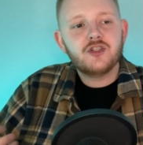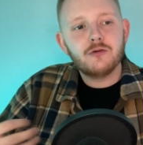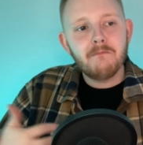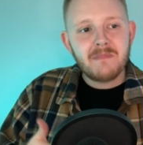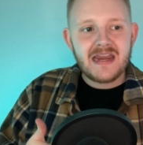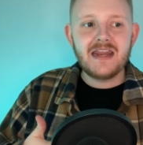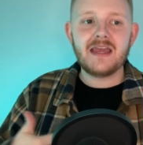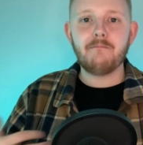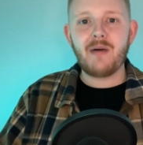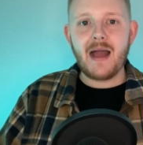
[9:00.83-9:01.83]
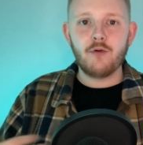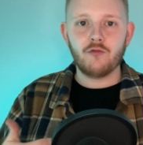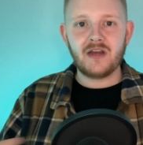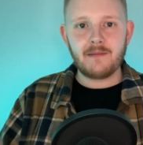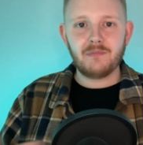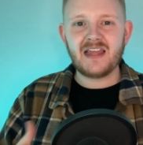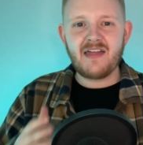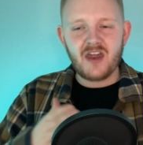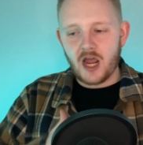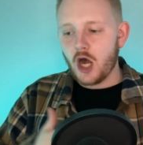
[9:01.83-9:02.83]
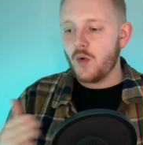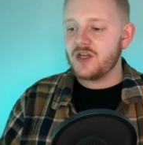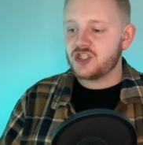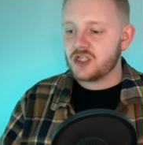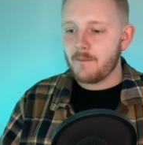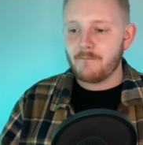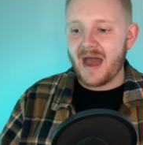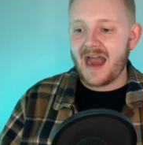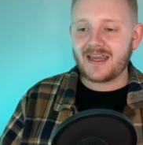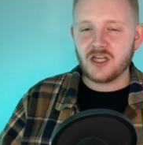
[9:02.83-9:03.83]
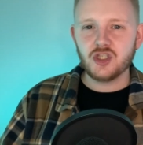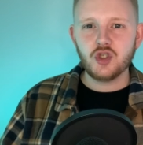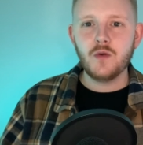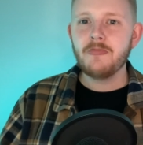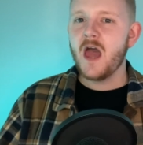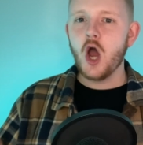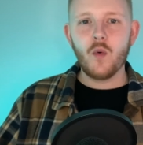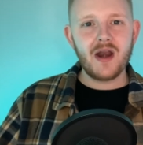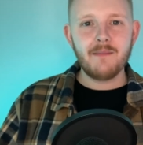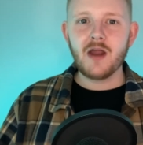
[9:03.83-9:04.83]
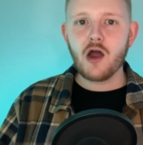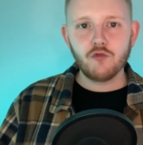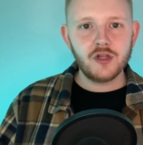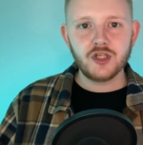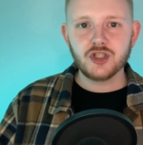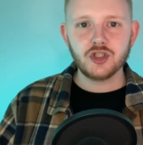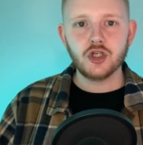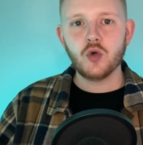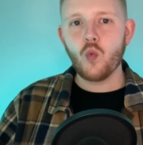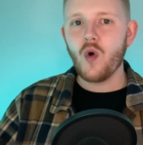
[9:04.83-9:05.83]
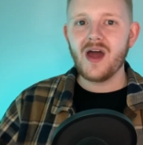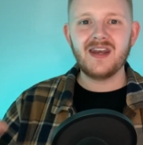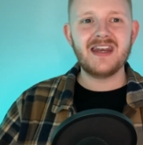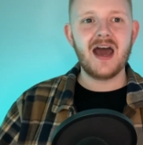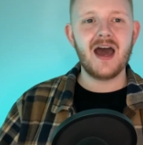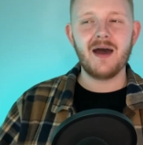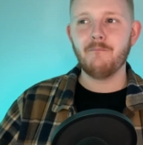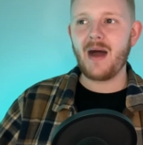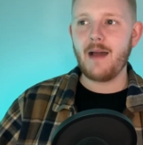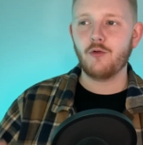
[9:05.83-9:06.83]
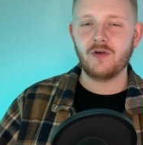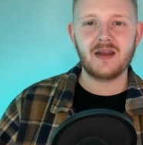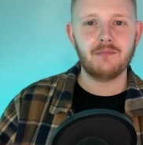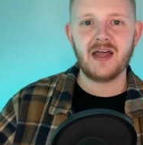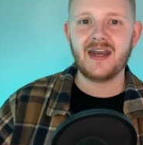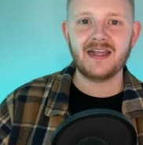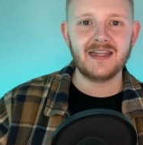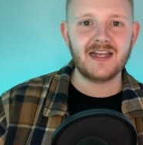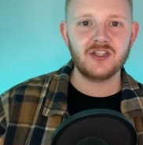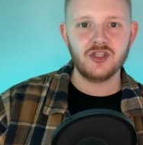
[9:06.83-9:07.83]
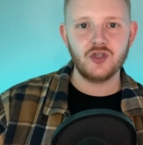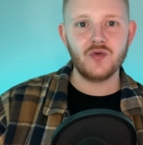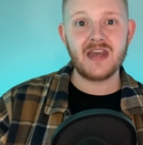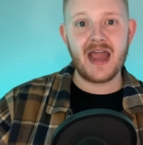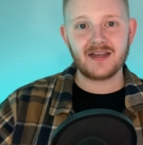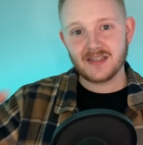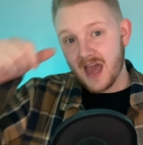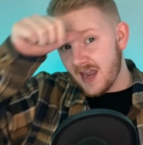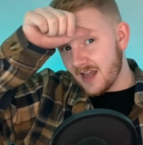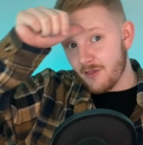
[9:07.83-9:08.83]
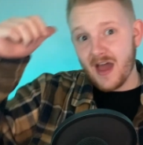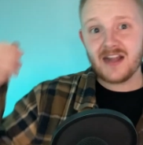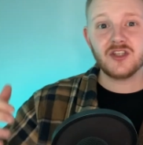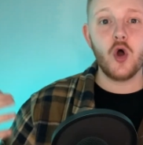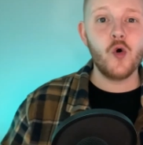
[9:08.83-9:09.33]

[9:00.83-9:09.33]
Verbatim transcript: intermediate Bible reading plan that I always jump back into when I'm not really sure what uh, Bible reading plan I'd like to do next. Now, that's